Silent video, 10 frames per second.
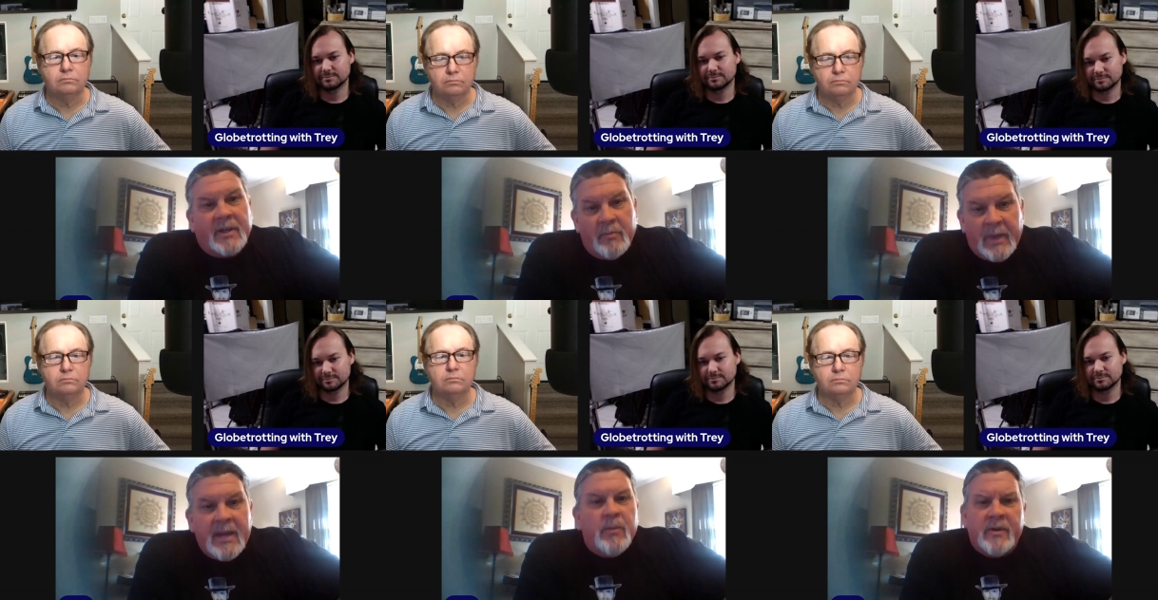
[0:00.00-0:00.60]
Speaker 1: to
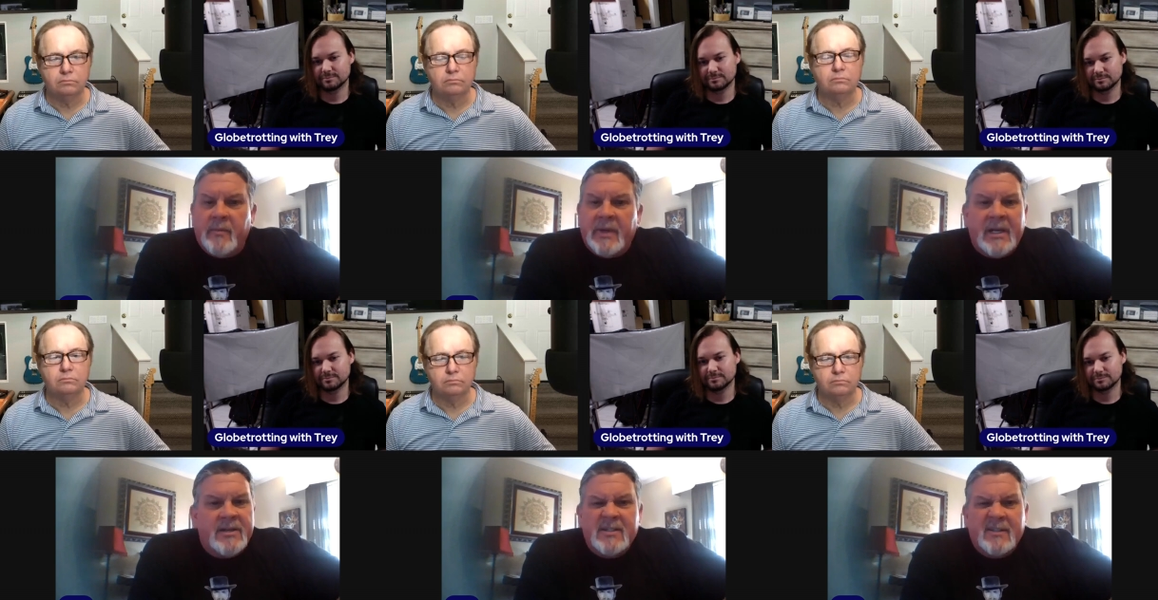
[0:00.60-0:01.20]
compete with them.
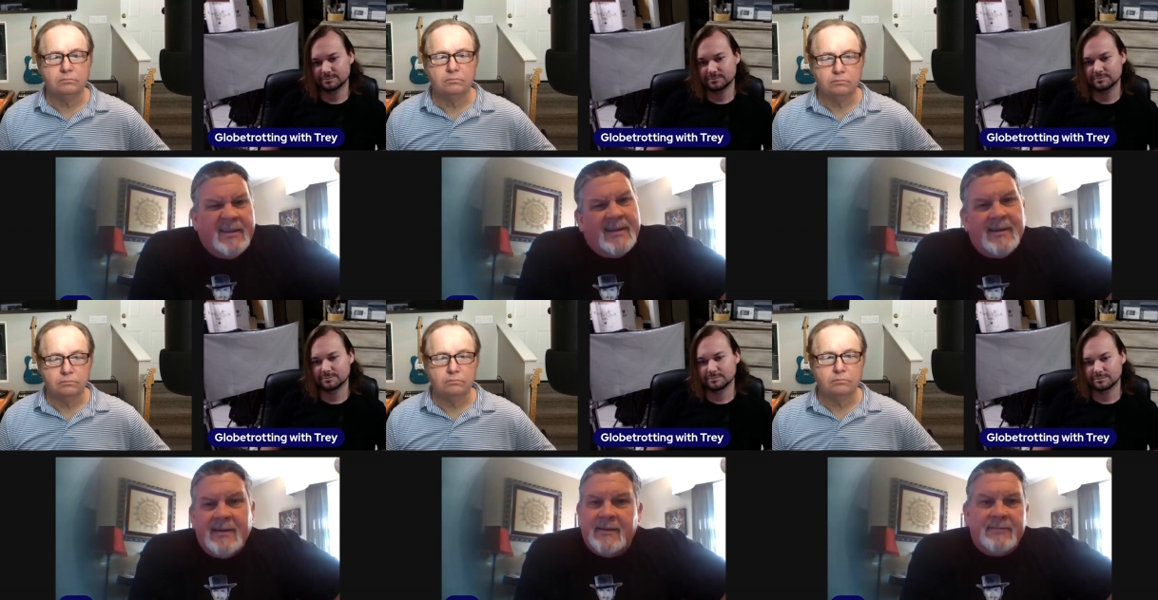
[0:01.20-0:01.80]
And it just,
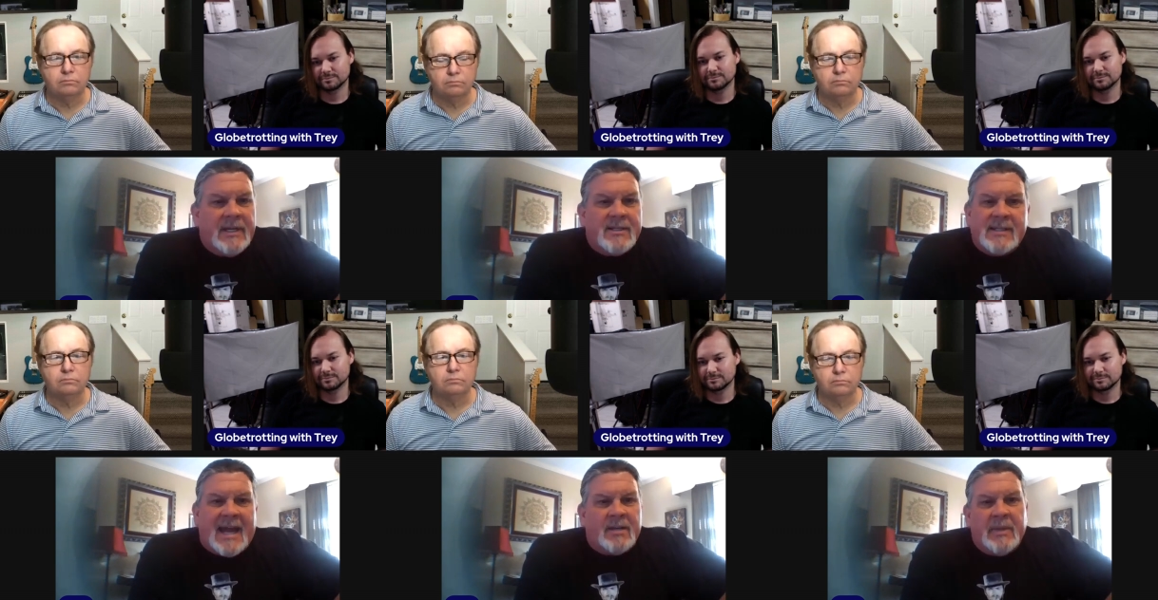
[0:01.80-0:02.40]
it
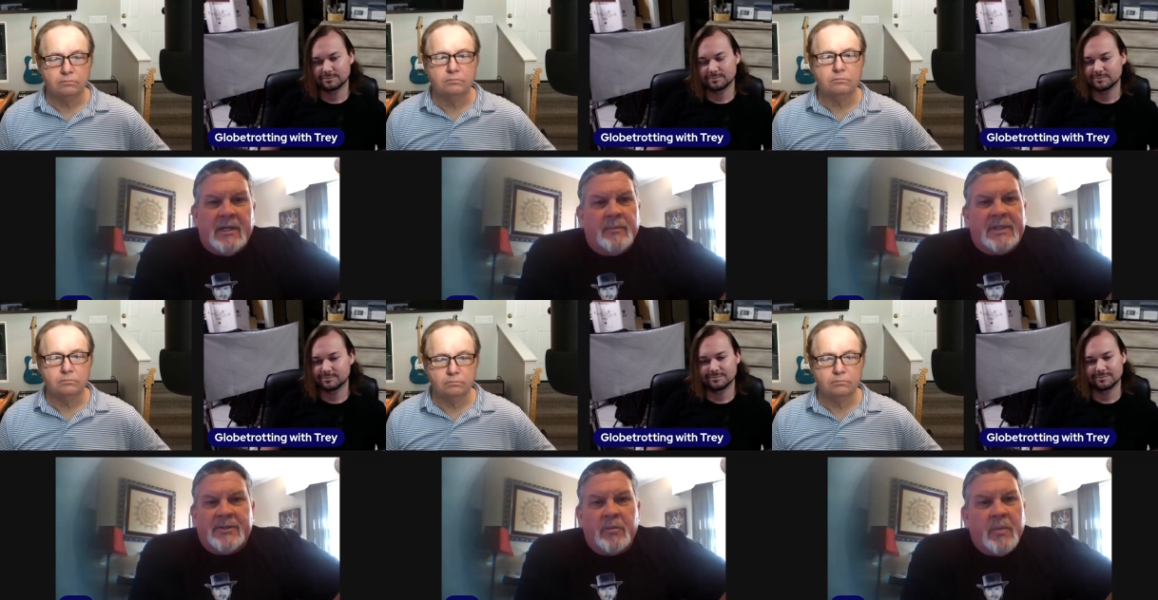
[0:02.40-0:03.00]
just got to be a little
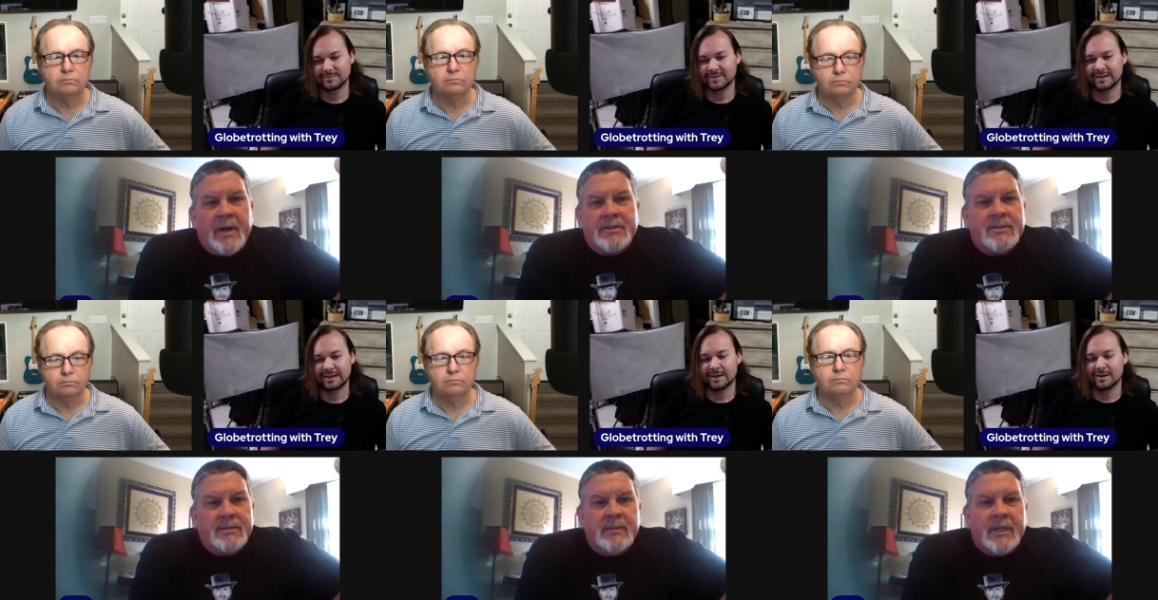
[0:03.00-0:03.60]
bit too
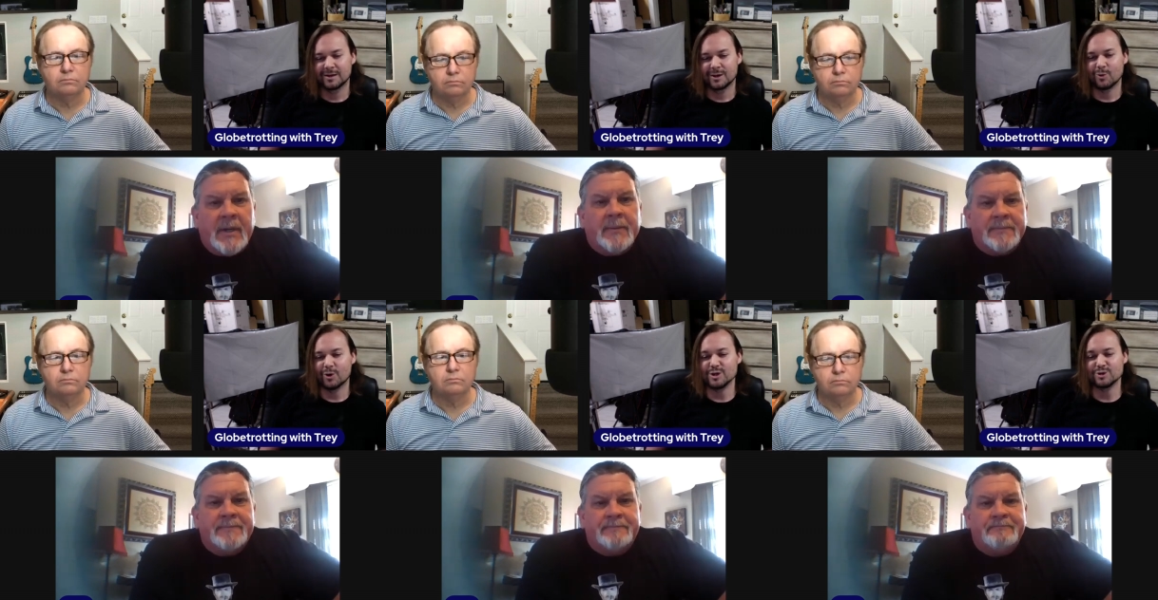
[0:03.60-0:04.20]
much,
Speaker 2: you know.
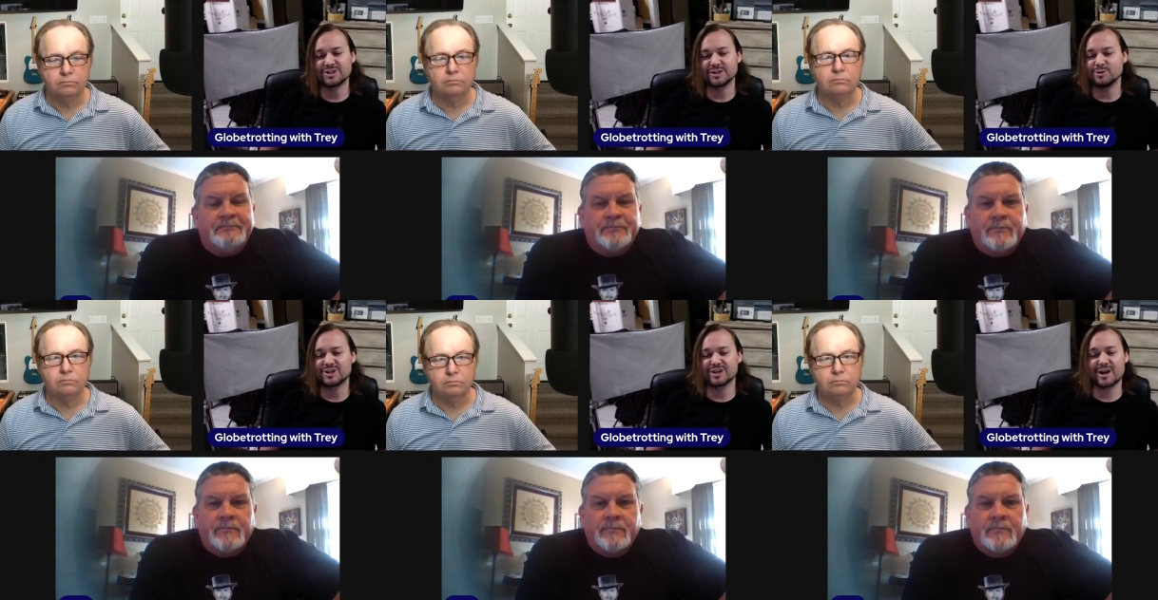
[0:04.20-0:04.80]
Well, you, t you
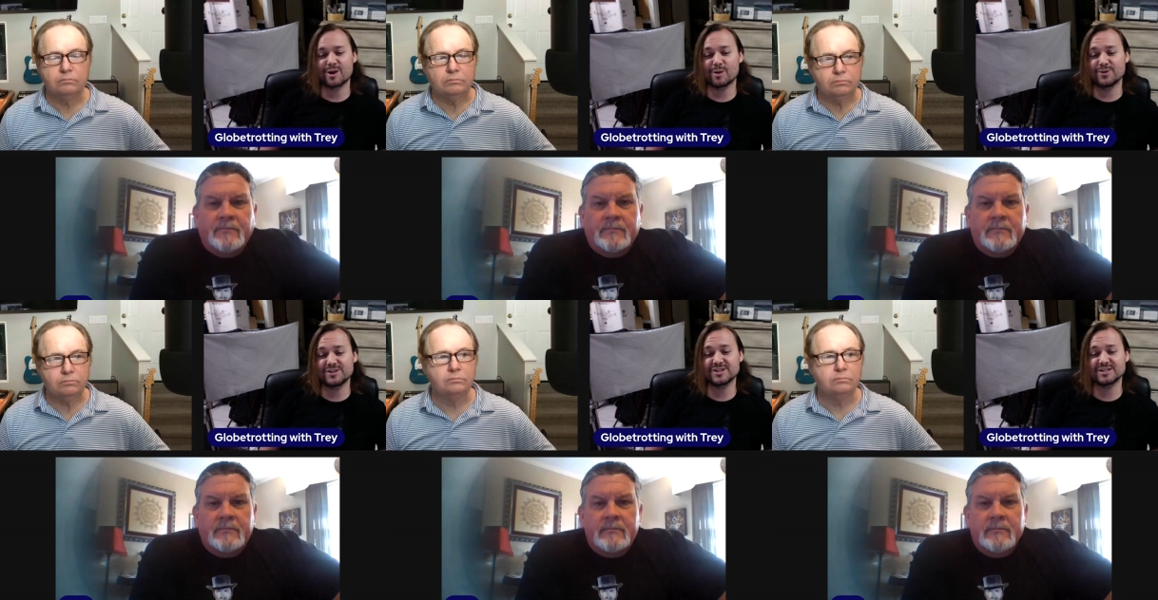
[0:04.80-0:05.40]
took care of
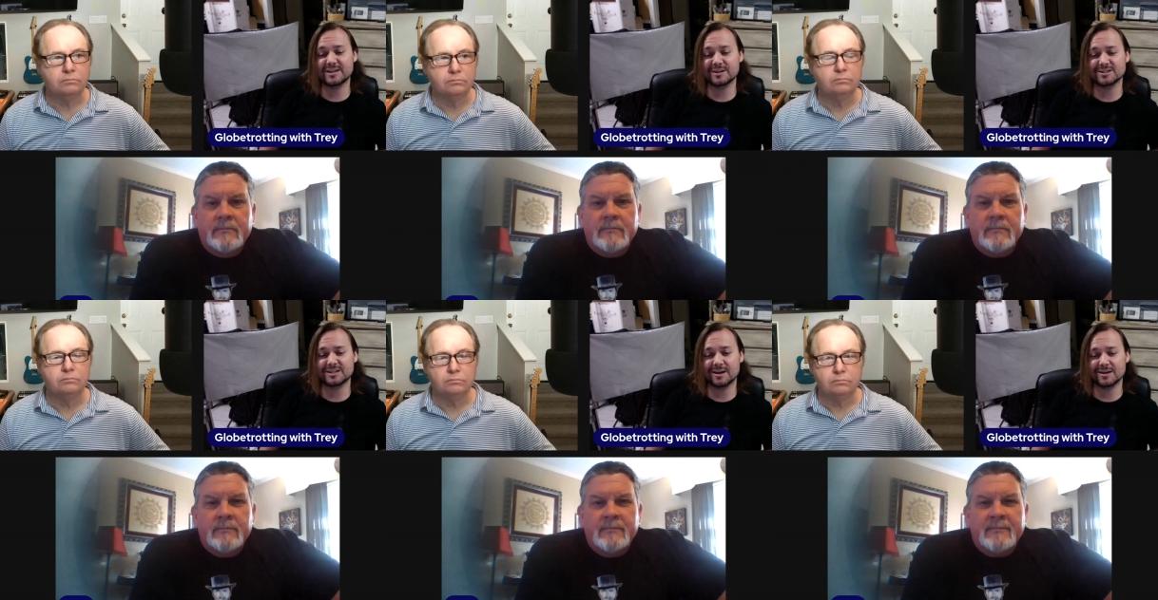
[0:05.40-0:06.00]
business, as
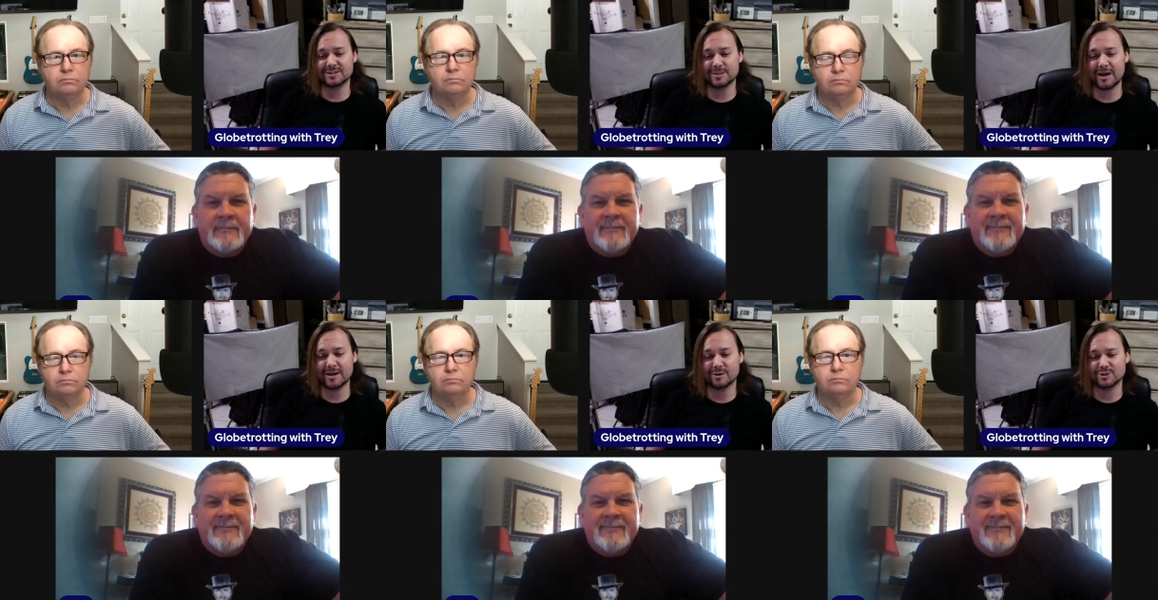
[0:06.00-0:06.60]
uh,
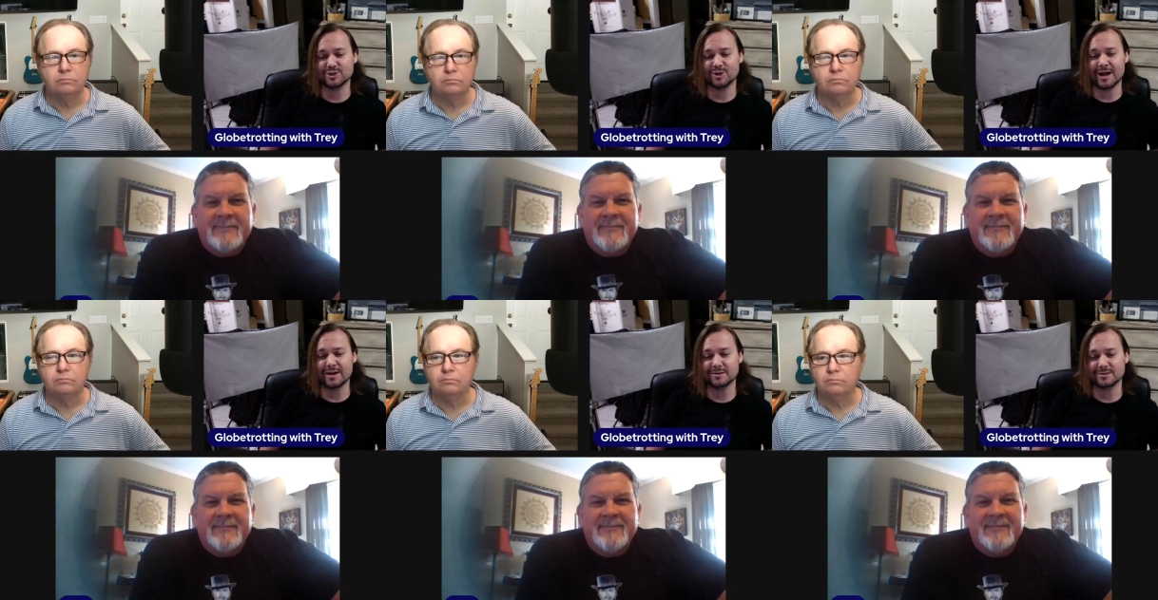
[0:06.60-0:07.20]
somebody else you
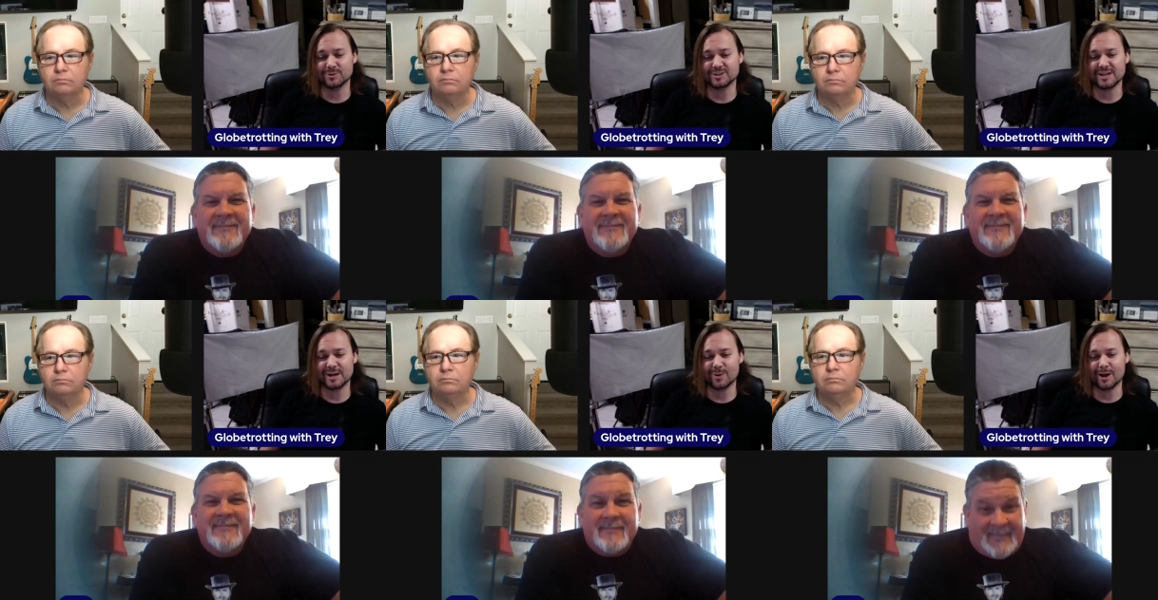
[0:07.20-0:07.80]
like would say,
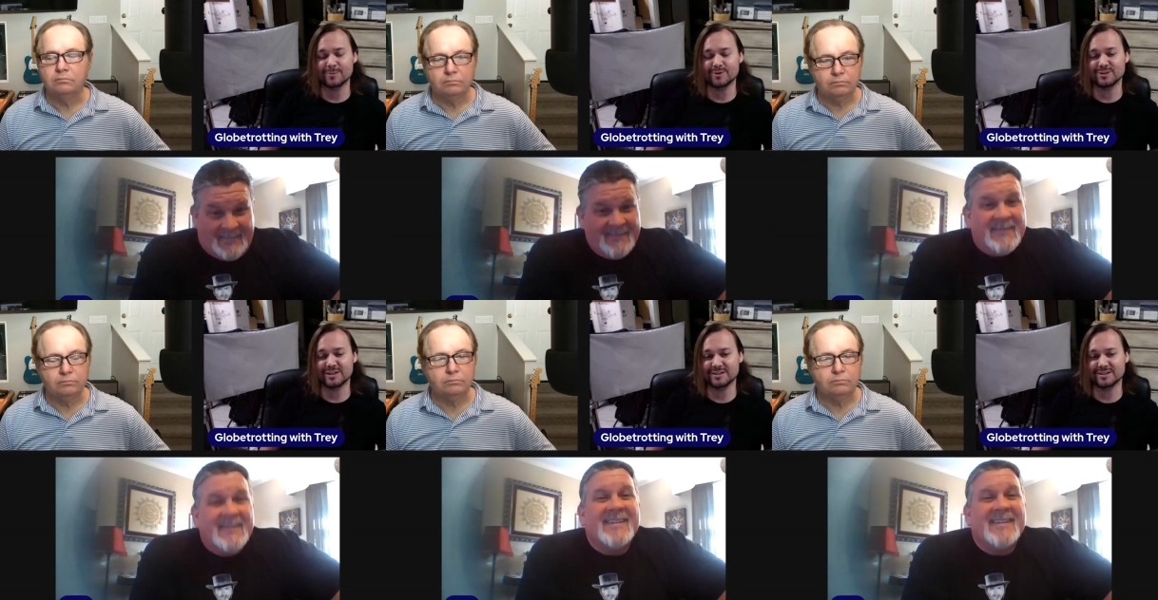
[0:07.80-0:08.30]
Rob. You did